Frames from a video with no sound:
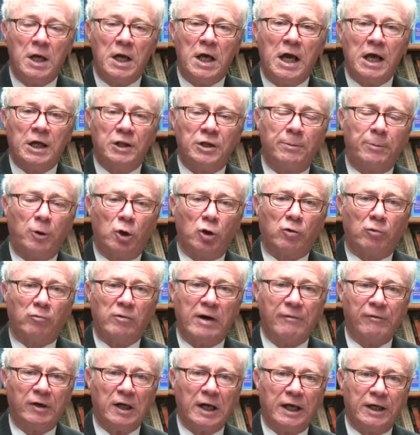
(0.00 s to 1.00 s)
in the book of
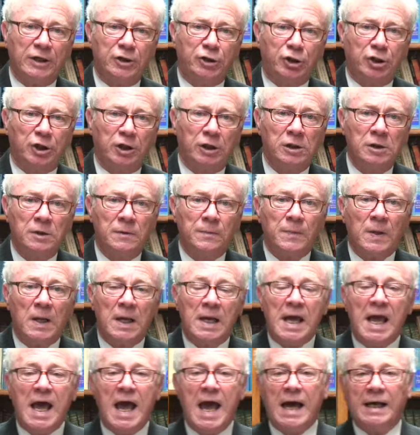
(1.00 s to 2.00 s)
Revelation,
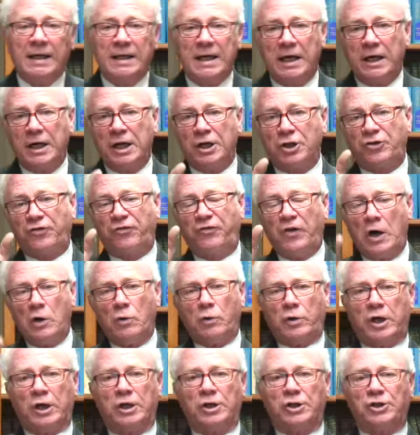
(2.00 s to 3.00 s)
and it is
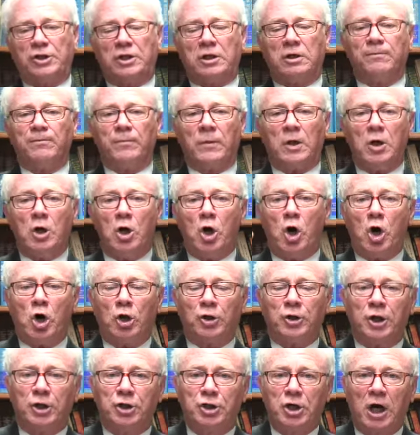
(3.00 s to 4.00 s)
focused
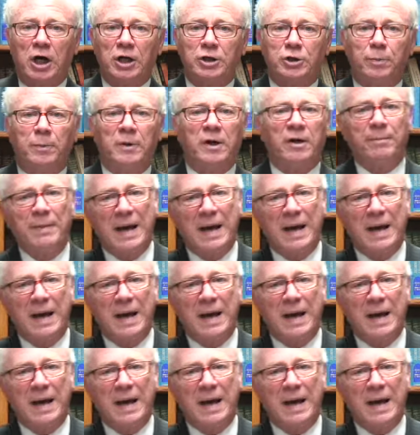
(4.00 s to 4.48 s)
on the judgment of